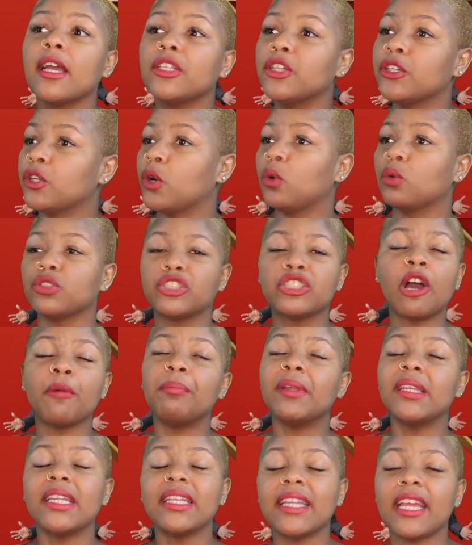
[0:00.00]

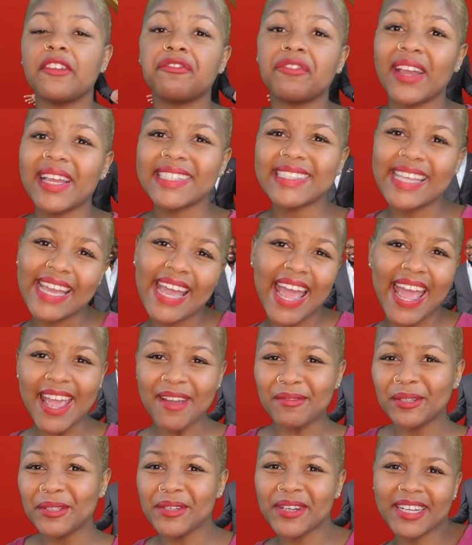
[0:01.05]
jumping in their face like, hey,
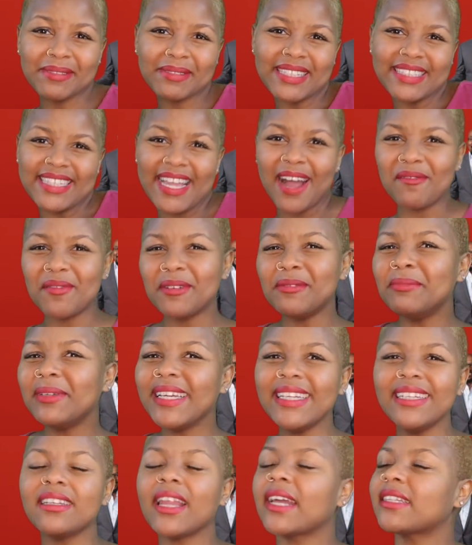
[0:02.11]
will you come sit down with me?